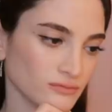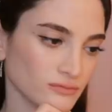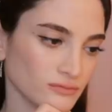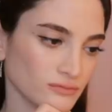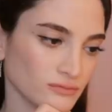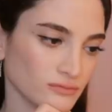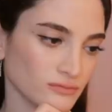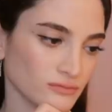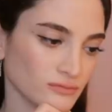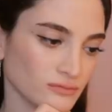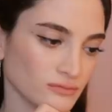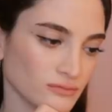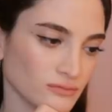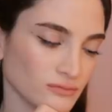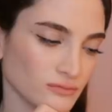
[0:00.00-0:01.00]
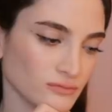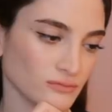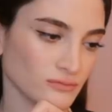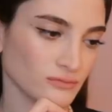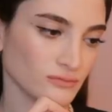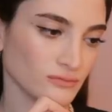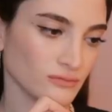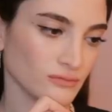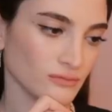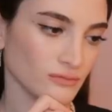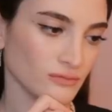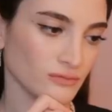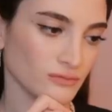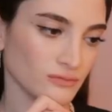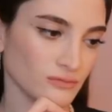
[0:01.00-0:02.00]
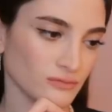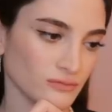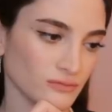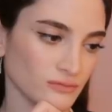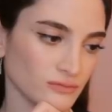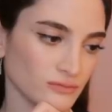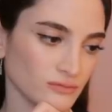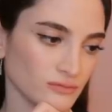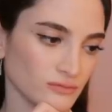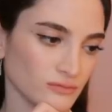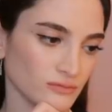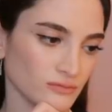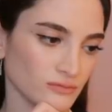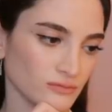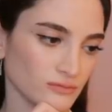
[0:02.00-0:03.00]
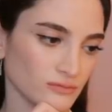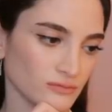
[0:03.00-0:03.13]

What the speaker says: This person isn't speaking.